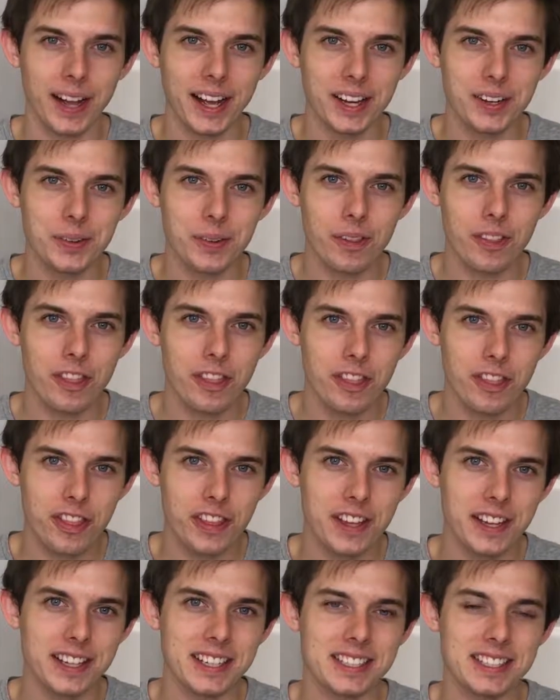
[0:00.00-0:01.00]
I don't
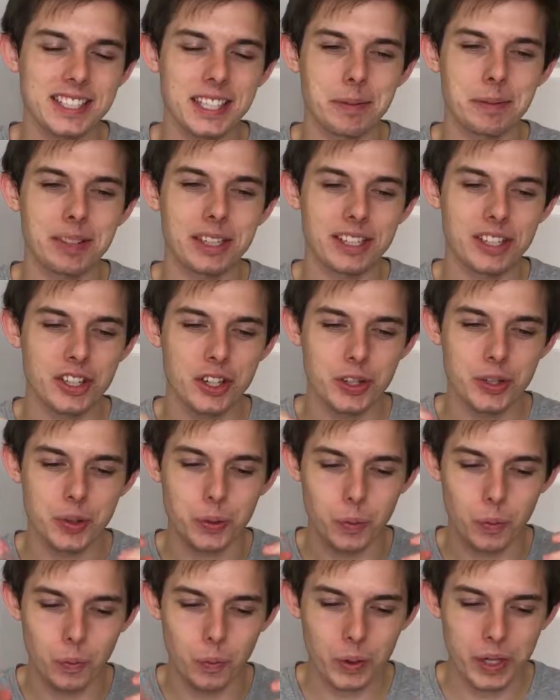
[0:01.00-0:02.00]
think something could
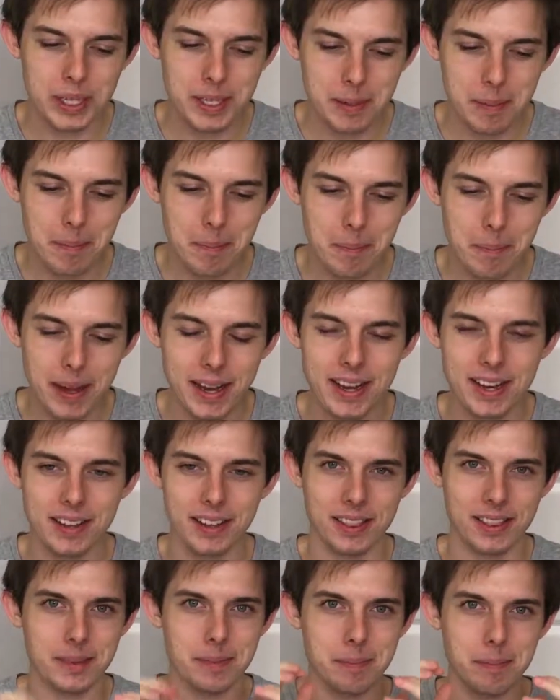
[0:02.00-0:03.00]

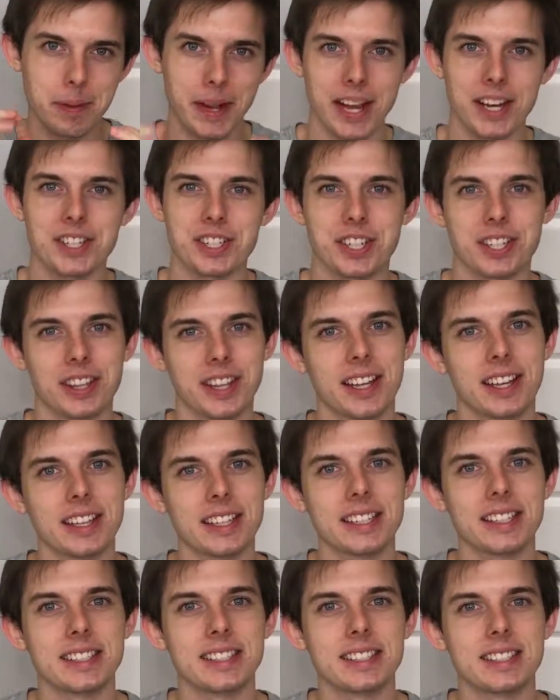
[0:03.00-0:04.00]
remake the magic that
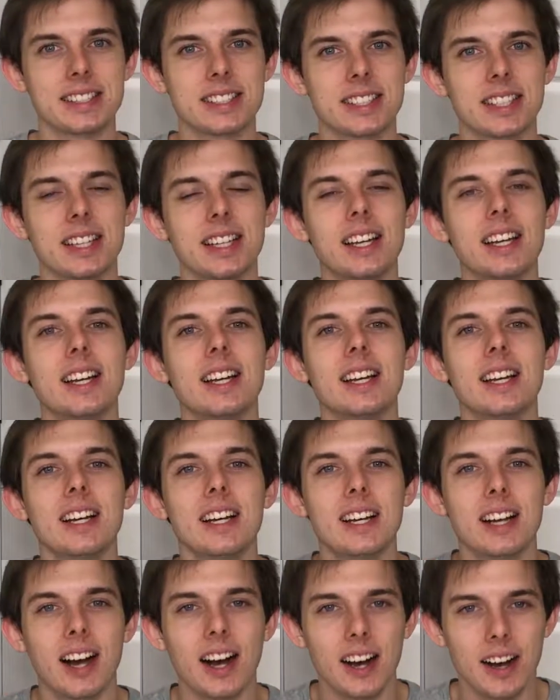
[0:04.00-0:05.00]
is
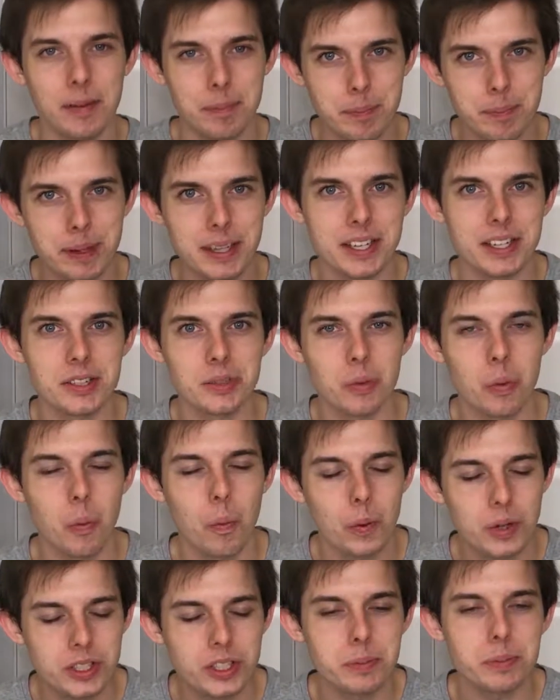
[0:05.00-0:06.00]
Mickey's
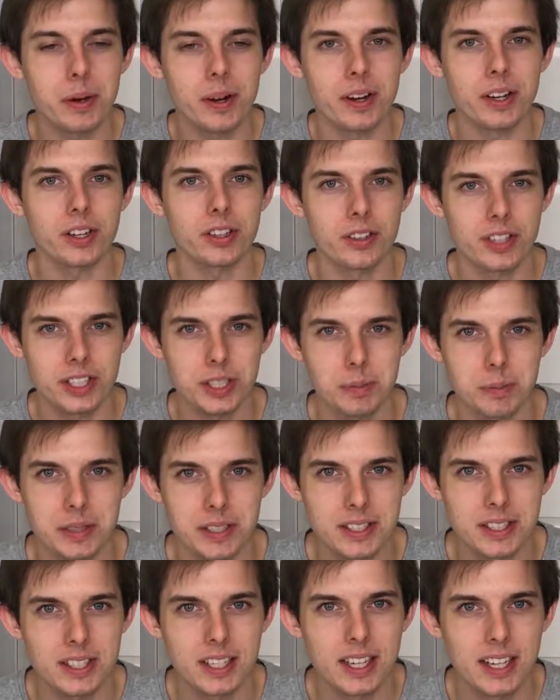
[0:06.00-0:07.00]
Once Upon a
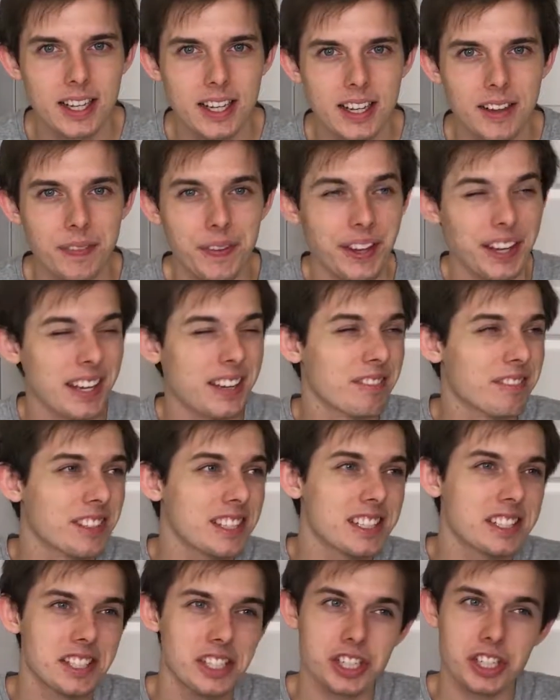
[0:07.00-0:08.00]
Christmas. Like, if
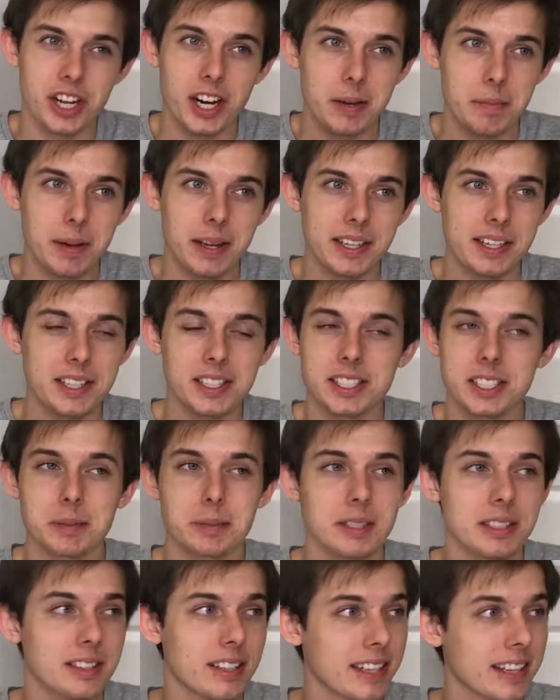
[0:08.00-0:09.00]
Disney tried making
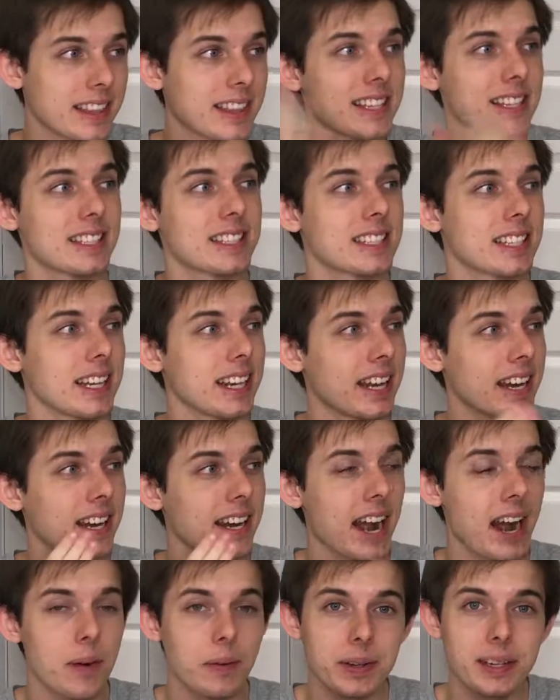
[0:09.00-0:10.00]
something like this
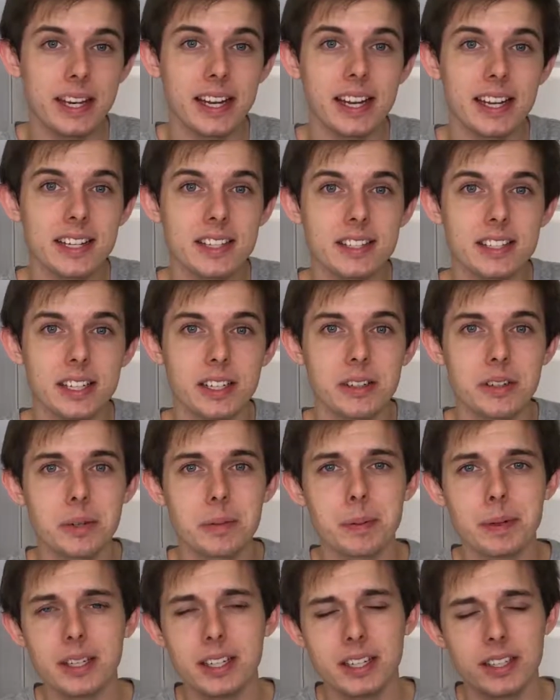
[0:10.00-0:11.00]
nowadays, it would
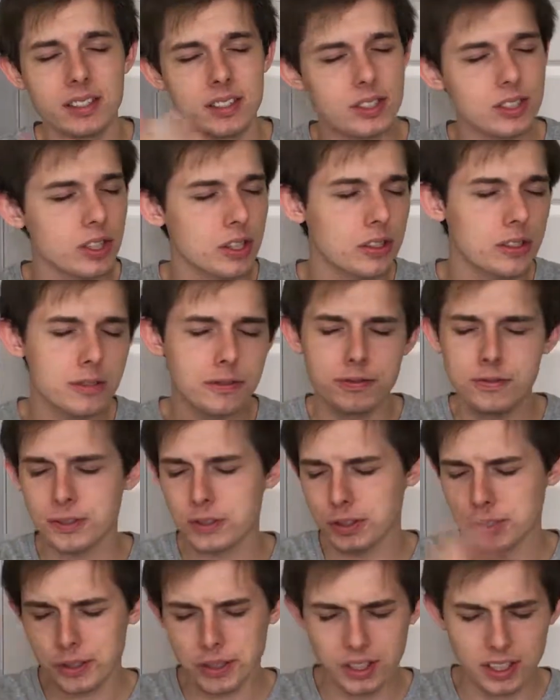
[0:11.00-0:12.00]
be so
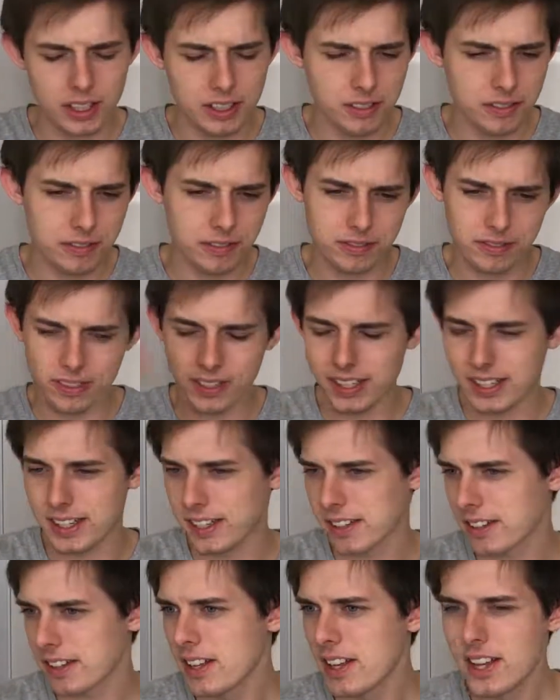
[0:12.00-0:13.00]
full of,
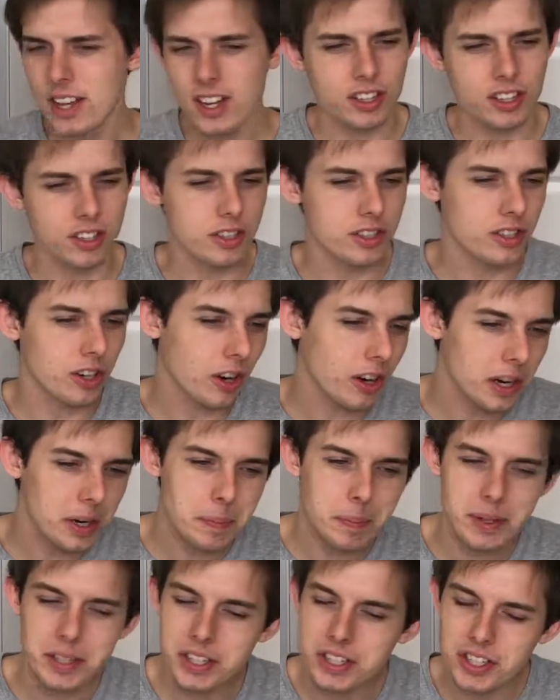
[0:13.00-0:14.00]
like,
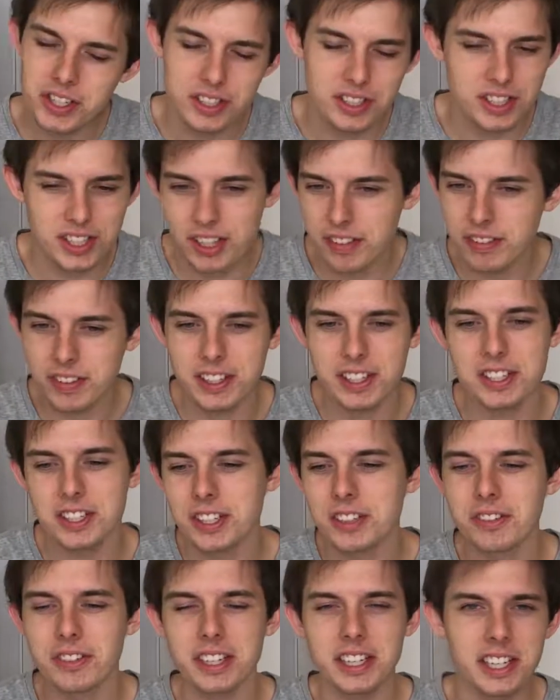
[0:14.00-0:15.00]
garbage and stuff that you
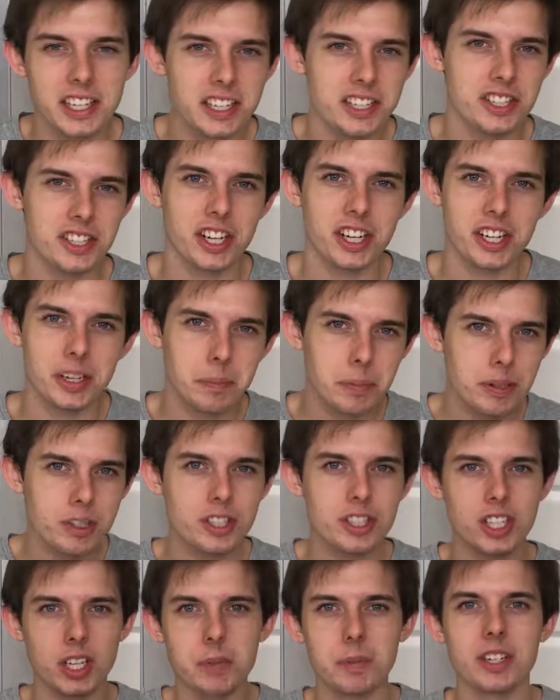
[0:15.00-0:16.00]
don't need and trying to
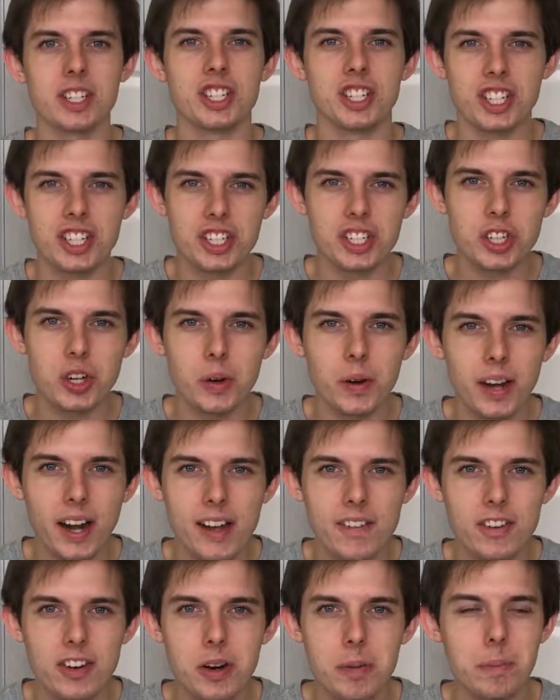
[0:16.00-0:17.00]
push some agenda or
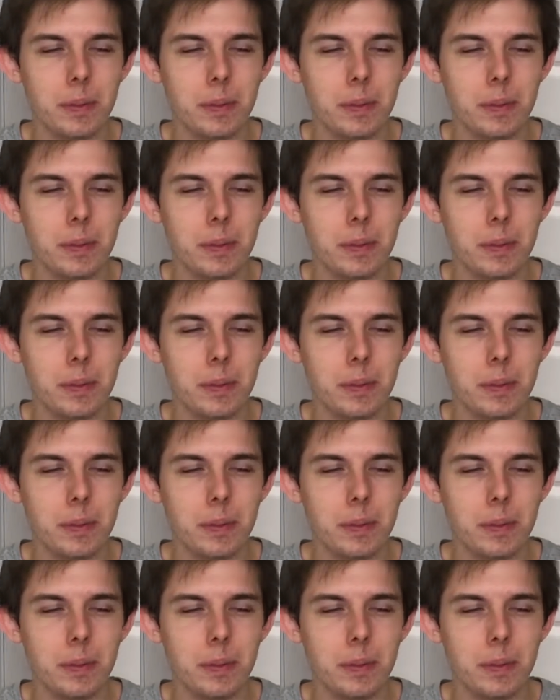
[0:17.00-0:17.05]
whatever.